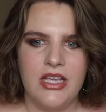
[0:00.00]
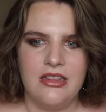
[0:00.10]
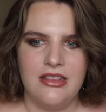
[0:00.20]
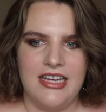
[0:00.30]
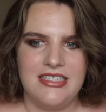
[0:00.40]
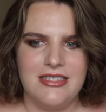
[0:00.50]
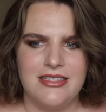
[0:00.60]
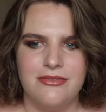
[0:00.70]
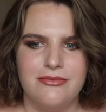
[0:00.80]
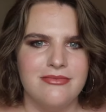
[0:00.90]

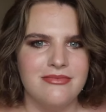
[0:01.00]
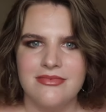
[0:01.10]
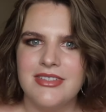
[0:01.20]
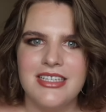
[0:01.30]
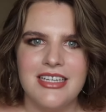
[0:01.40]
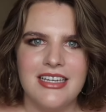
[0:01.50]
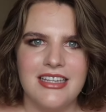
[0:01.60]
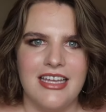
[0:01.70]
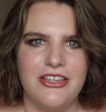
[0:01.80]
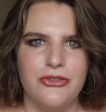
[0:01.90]
less,
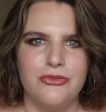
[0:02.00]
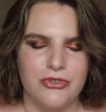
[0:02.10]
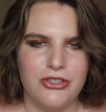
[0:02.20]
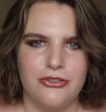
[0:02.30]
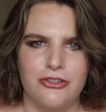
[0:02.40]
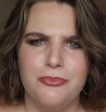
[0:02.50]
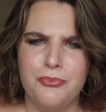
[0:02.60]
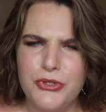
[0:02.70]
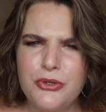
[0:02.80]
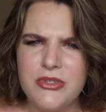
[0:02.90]
like your
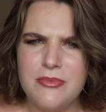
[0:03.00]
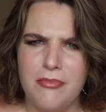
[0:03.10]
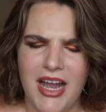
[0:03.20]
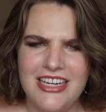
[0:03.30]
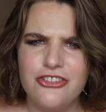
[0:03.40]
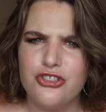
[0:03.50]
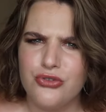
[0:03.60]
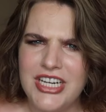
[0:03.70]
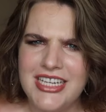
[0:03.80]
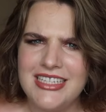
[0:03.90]
boobs might
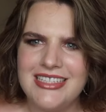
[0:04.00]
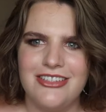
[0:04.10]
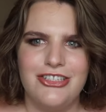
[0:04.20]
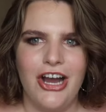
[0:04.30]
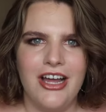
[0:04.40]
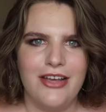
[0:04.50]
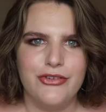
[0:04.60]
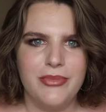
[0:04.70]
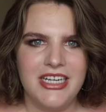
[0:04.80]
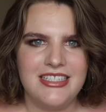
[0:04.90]
shrink. Not
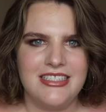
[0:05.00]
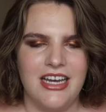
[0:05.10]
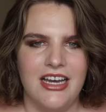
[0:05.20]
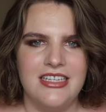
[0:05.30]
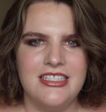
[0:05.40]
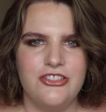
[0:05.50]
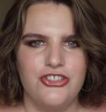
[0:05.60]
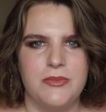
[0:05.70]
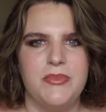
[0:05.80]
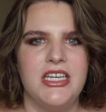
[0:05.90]
everybody's does,
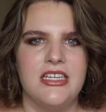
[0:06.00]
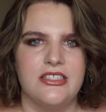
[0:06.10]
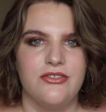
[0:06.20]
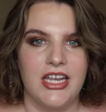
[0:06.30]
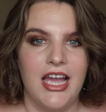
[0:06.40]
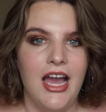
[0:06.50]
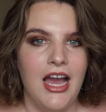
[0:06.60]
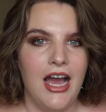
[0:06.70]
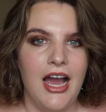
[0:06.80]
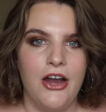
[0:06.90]
just because of like
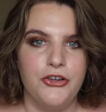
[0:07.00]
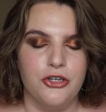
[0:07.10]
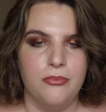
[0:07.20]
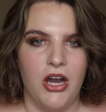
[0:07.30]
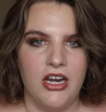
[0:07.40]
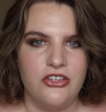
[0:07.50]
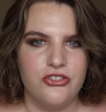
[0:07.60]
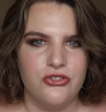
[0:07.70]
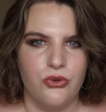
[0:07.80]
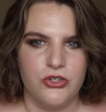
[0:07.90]
how your body
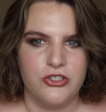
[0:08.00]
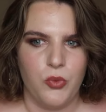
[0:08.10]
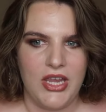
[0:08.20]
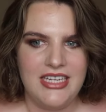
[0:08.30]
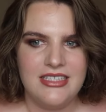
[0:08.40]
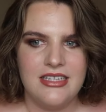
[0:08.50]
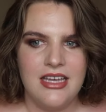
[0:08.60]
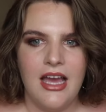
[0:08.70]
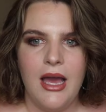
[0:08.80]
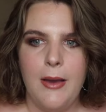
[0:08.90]
stores weight.
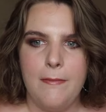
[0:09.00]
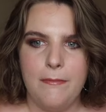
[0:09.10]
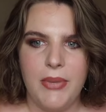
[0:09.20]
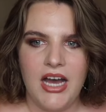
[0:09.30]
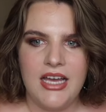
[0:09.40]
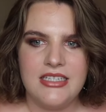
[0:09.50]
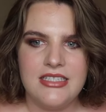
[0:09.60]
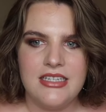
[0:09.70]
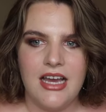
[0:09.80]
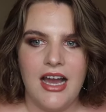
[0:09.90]

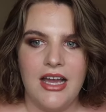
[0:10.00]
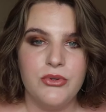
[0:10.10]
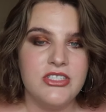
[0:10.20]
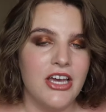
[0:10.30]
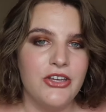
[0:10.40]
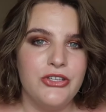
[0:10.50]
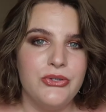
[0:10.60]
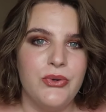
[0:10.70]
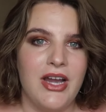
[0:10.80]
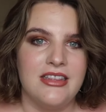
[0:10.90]
But I will tell
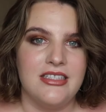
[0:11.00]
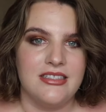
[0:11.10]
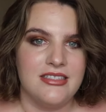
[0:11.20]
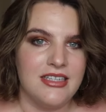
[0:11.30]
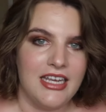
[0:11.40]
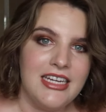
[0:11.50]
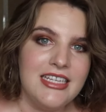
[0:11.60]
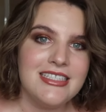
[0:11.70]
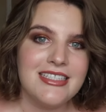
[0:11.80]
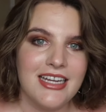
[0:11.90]
you, at the
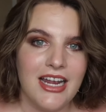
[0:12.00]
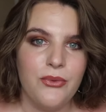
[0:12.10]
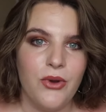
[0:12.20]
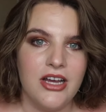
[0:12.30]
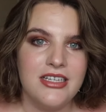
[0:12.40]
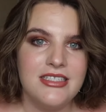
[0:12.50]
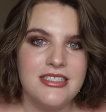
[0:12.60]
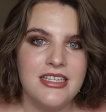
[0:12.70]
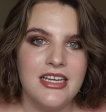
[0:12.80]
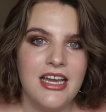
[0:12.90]
skinniest that I
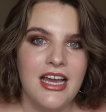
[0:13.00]
was,